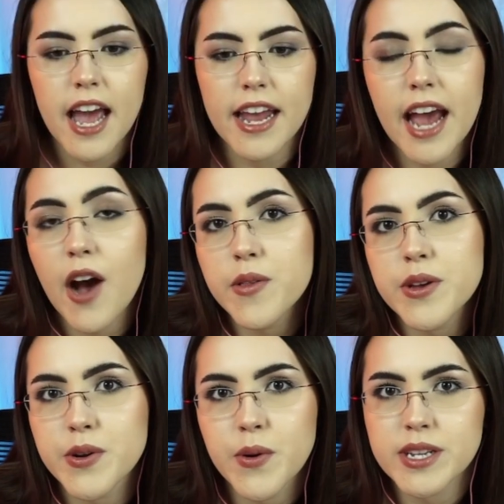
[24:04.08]
and how
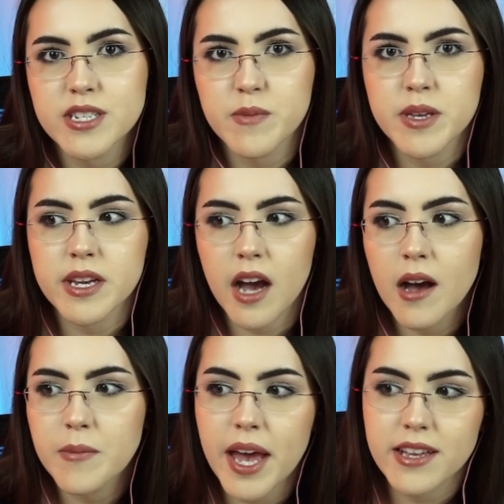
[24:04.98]
they're going to
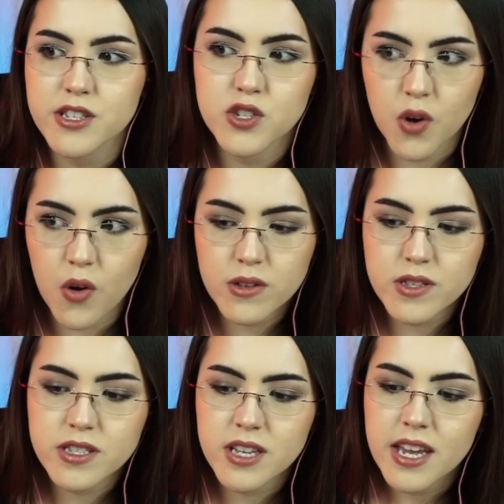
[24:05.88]
become as
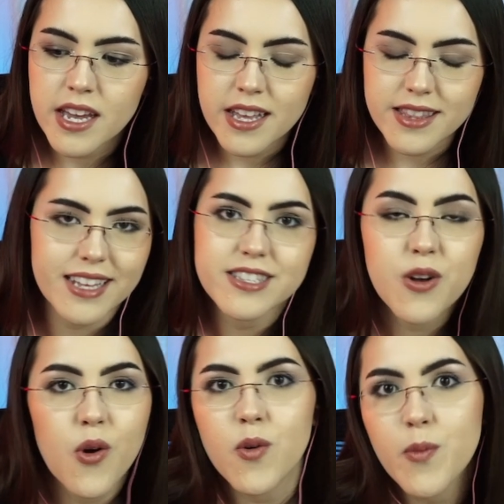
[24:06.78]
adults. That's
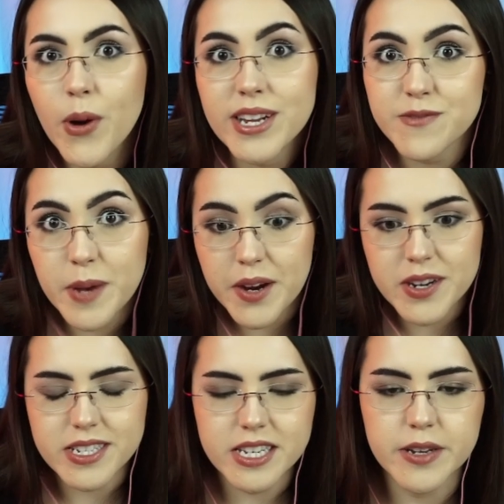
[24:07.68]
the whole point of
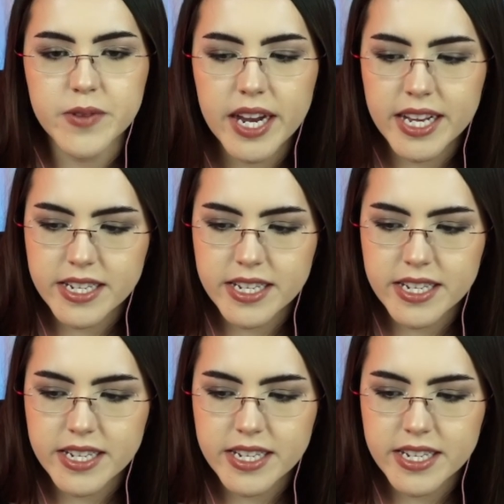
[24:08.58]
parenting, right?